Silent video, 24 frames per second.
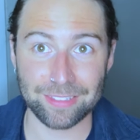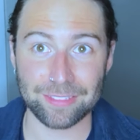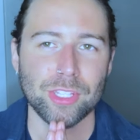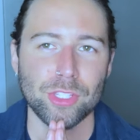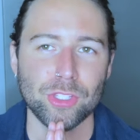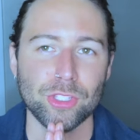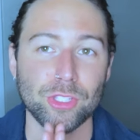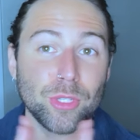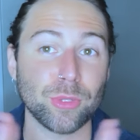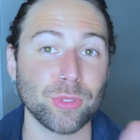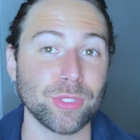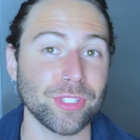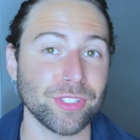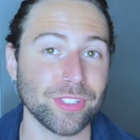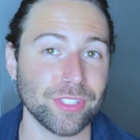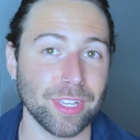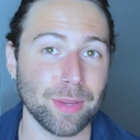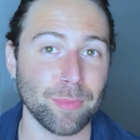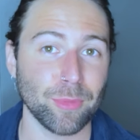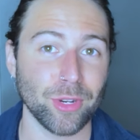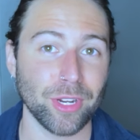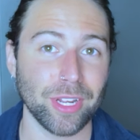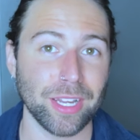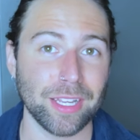So to
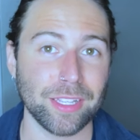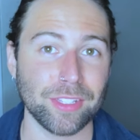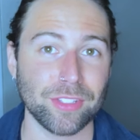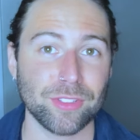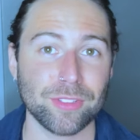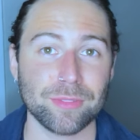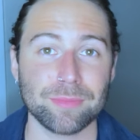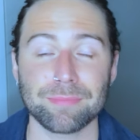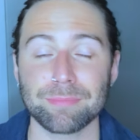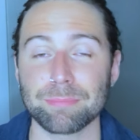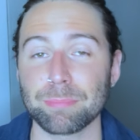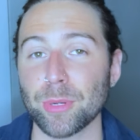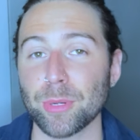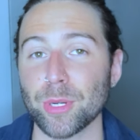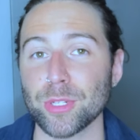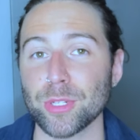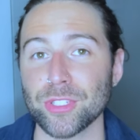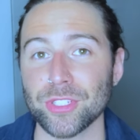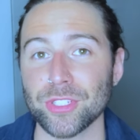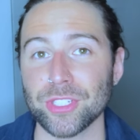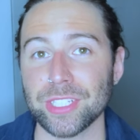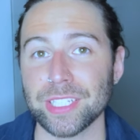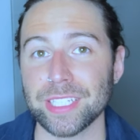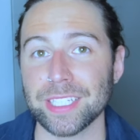summarize,
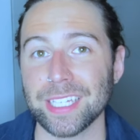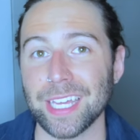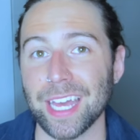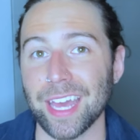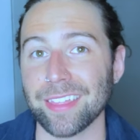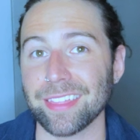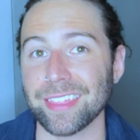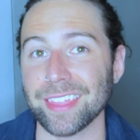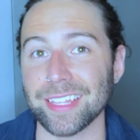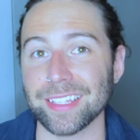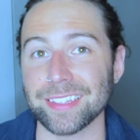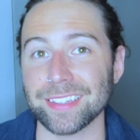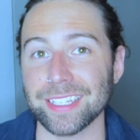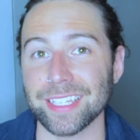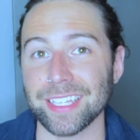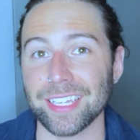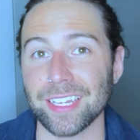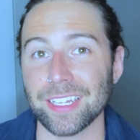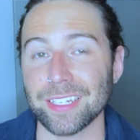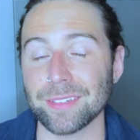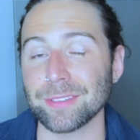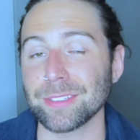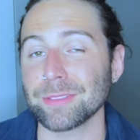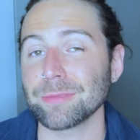personally, I think
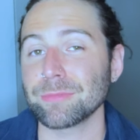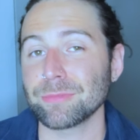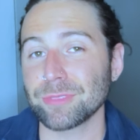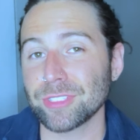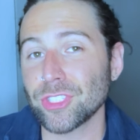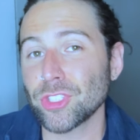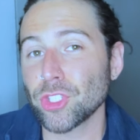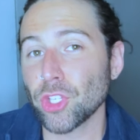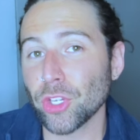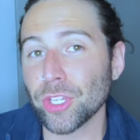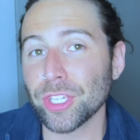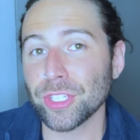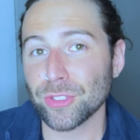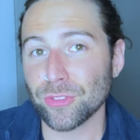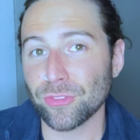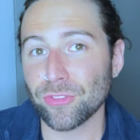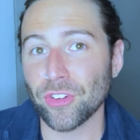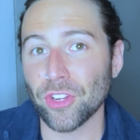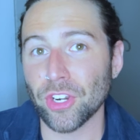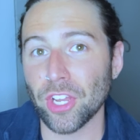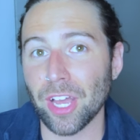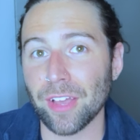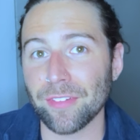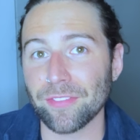Leon took his foot
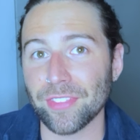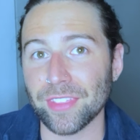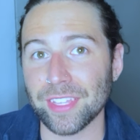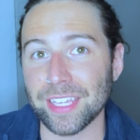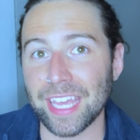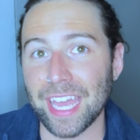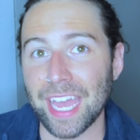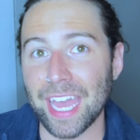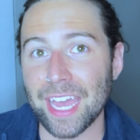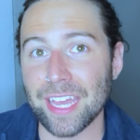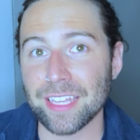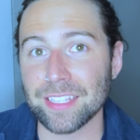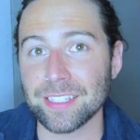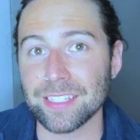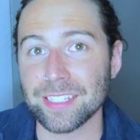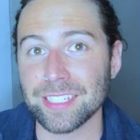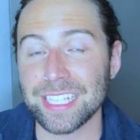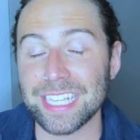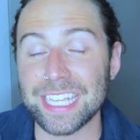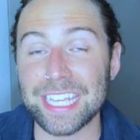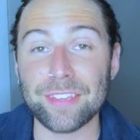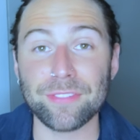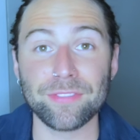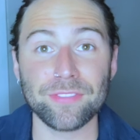off the gas,
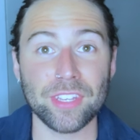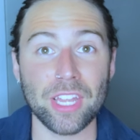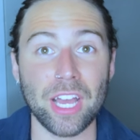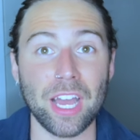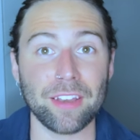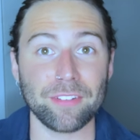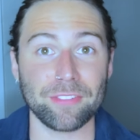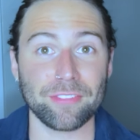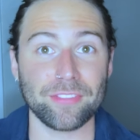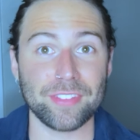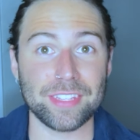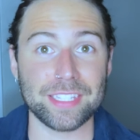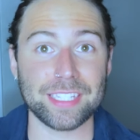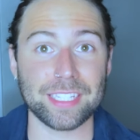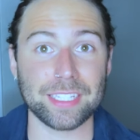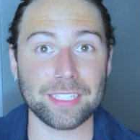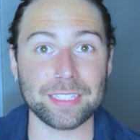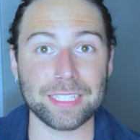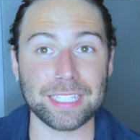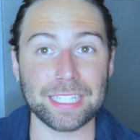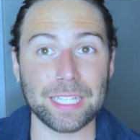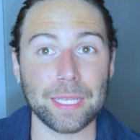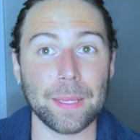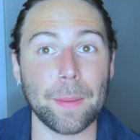if not
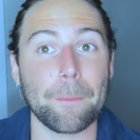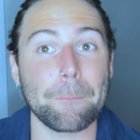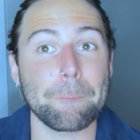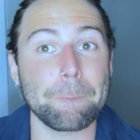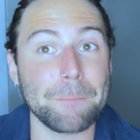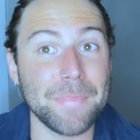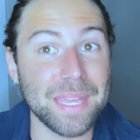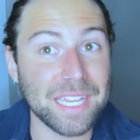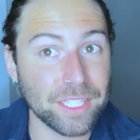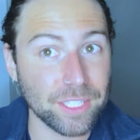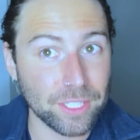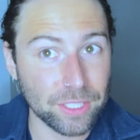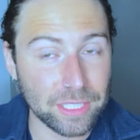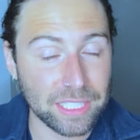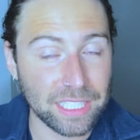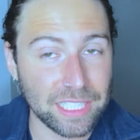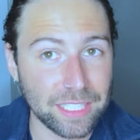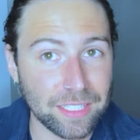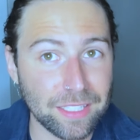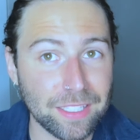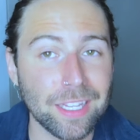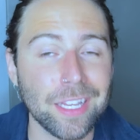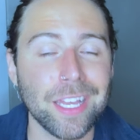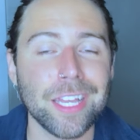physically,
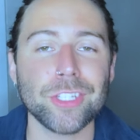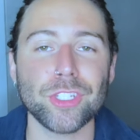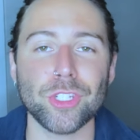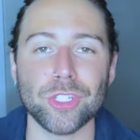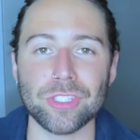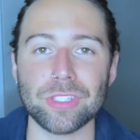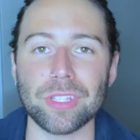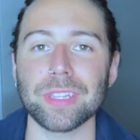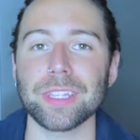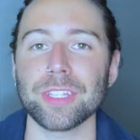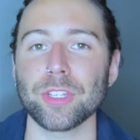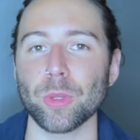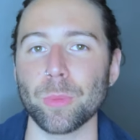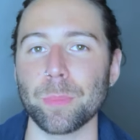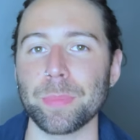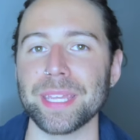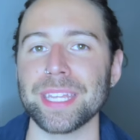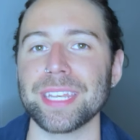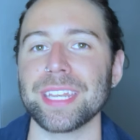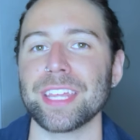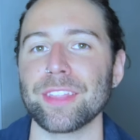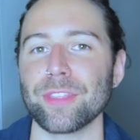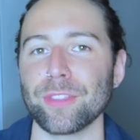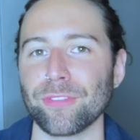mentally, just a little bit
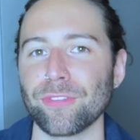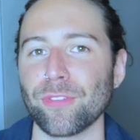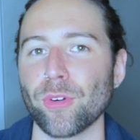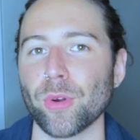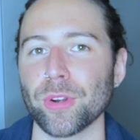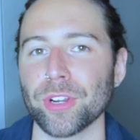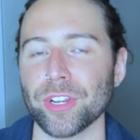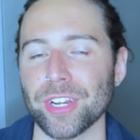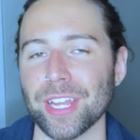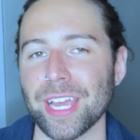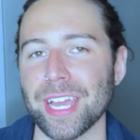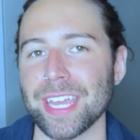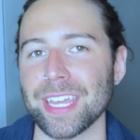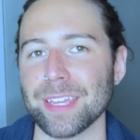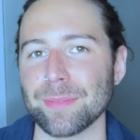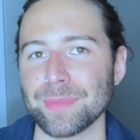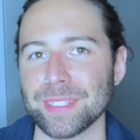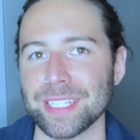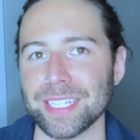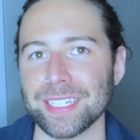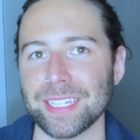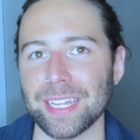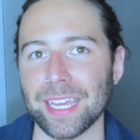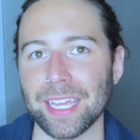in the 400 IM
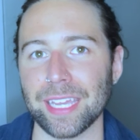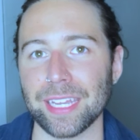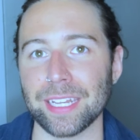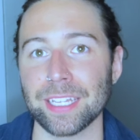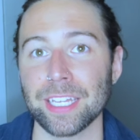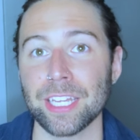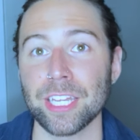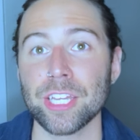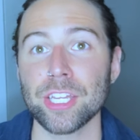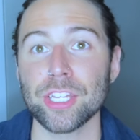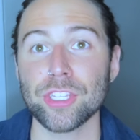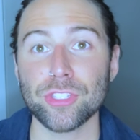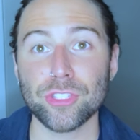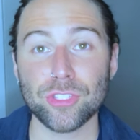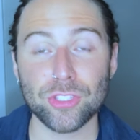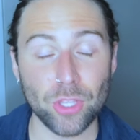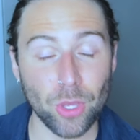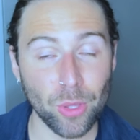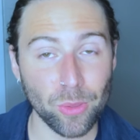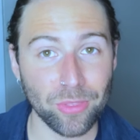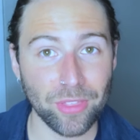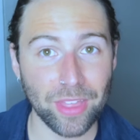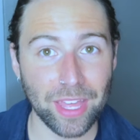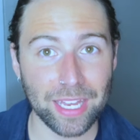tonight,
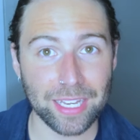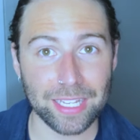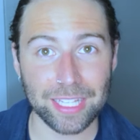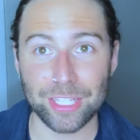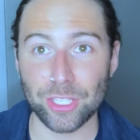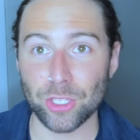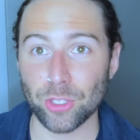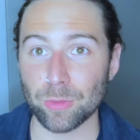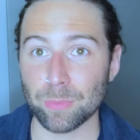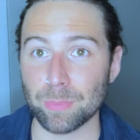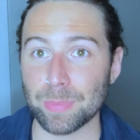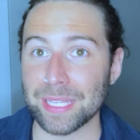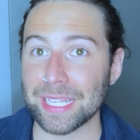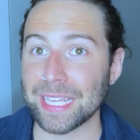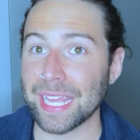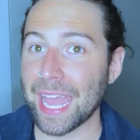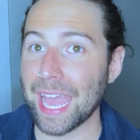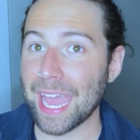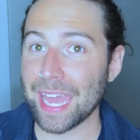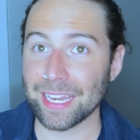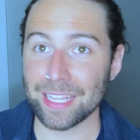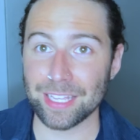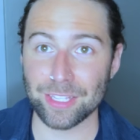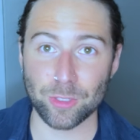so that he could be
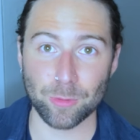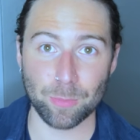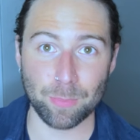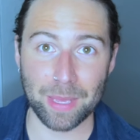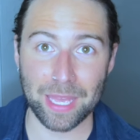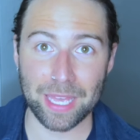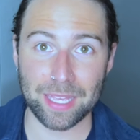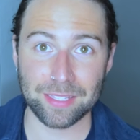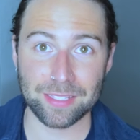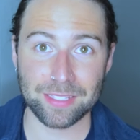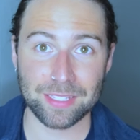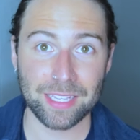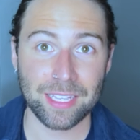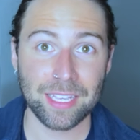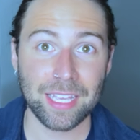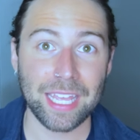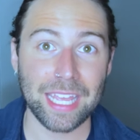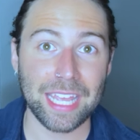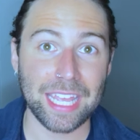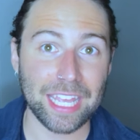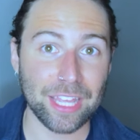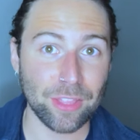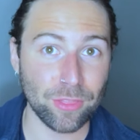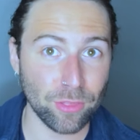at his best
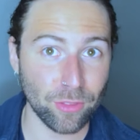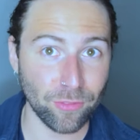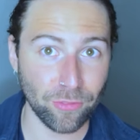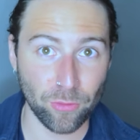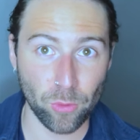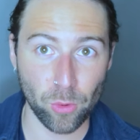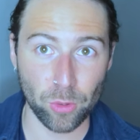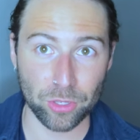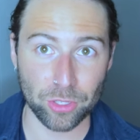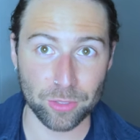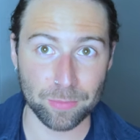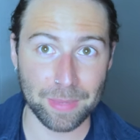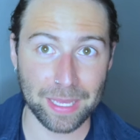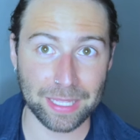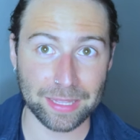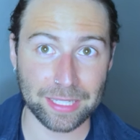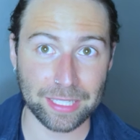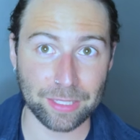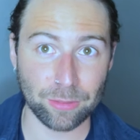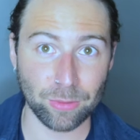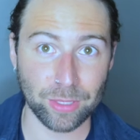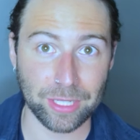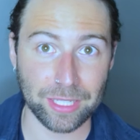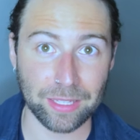in the 400 medley
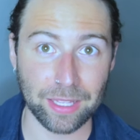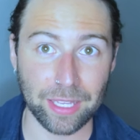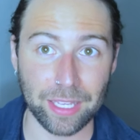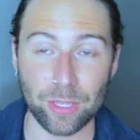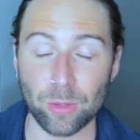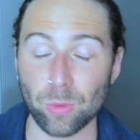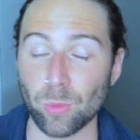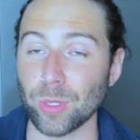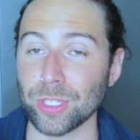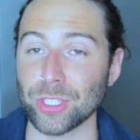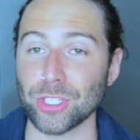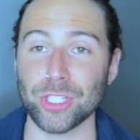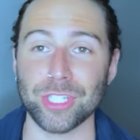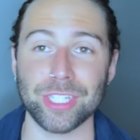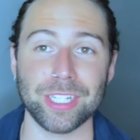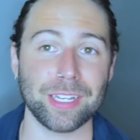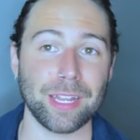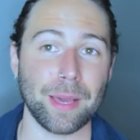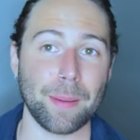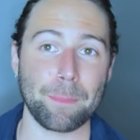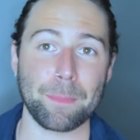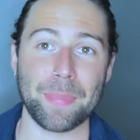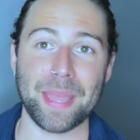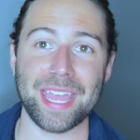relay, which ended
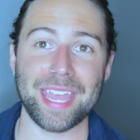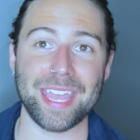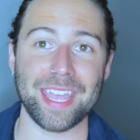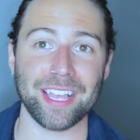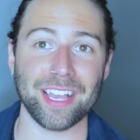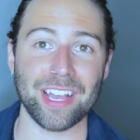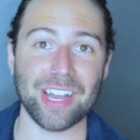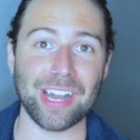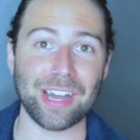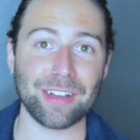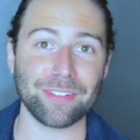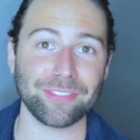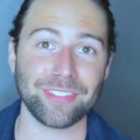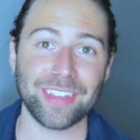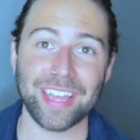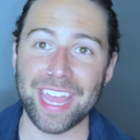up paying off.